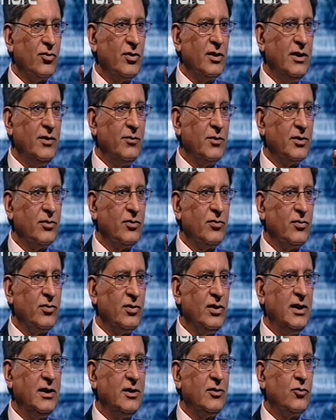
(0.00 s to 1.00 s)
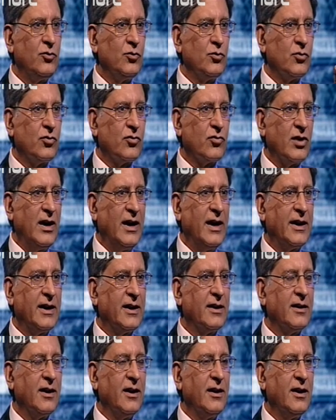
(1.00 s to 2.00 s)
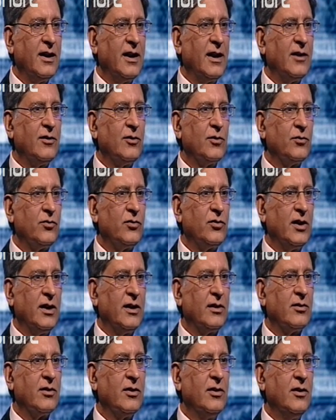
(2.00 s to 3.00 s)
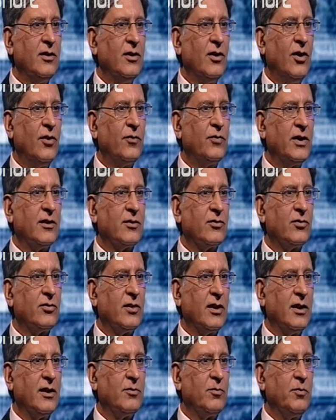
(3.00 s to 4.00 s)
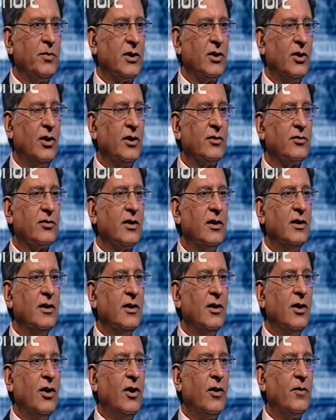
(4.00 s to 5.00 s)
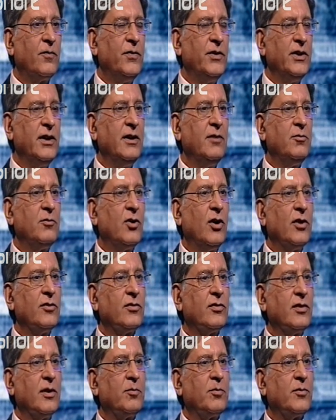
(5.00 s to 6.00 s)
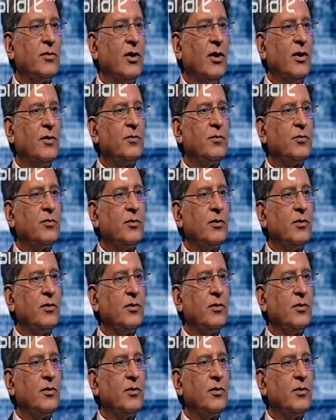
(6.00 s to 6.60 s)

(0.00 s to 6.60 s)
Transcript: even seek to try a head of state of another state because of the concept of